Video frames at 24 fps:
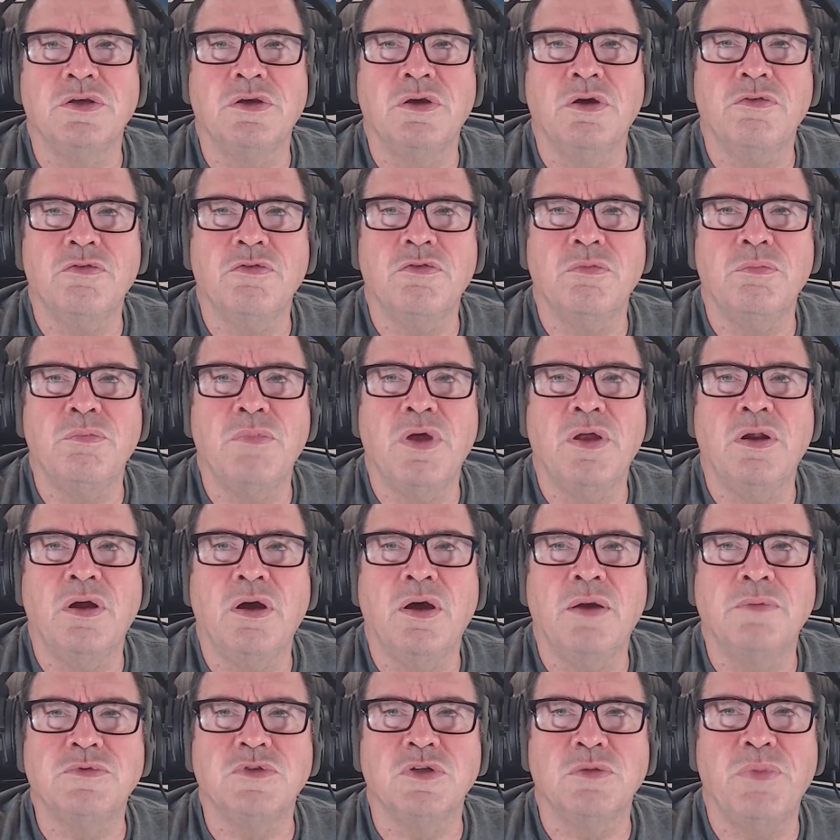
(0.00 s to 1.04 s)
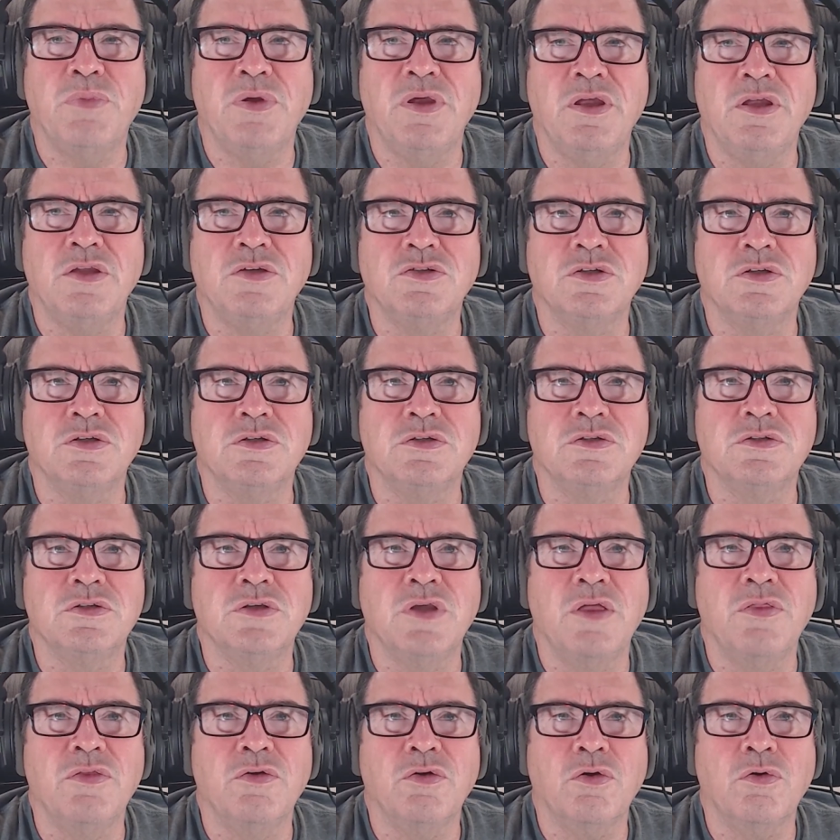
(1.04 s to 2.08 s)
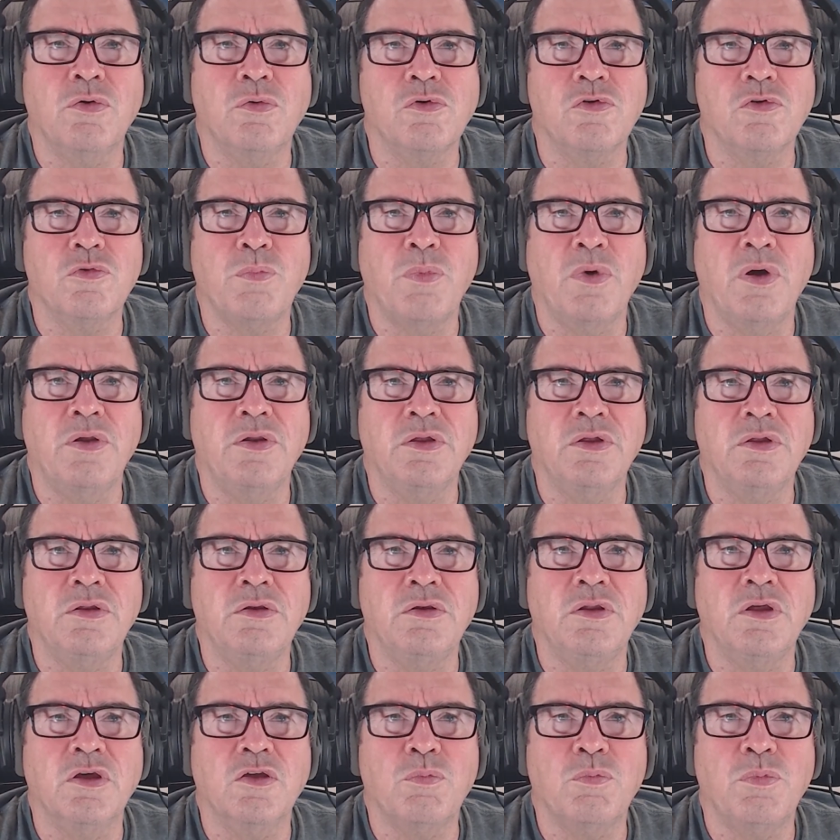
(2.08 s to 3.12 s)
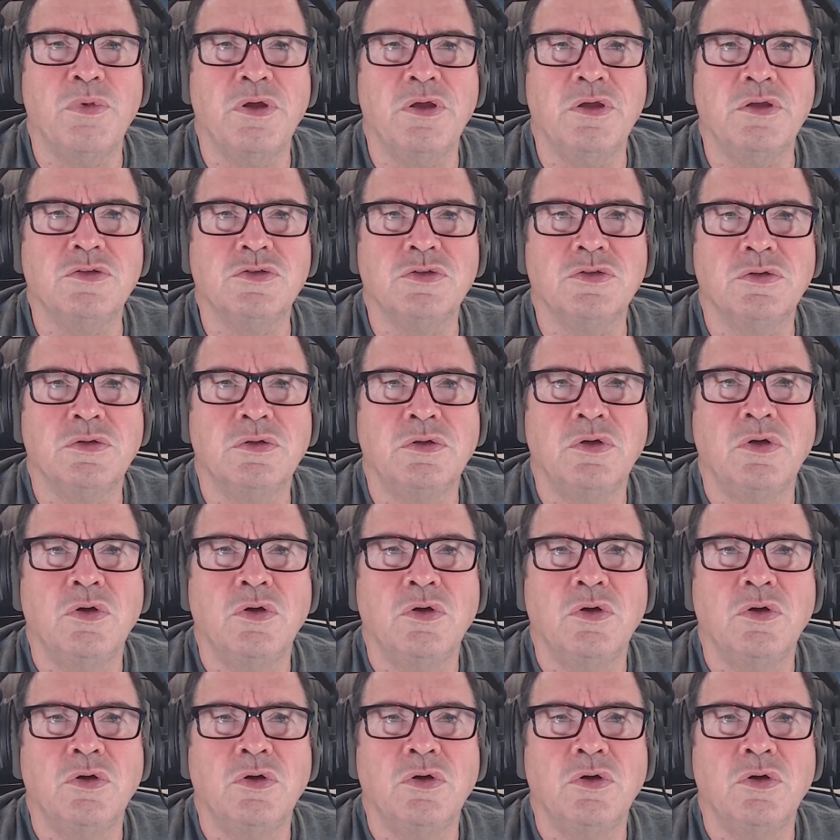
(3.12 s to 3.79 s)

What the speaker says: custom Metaobject pages and their corresponding index page.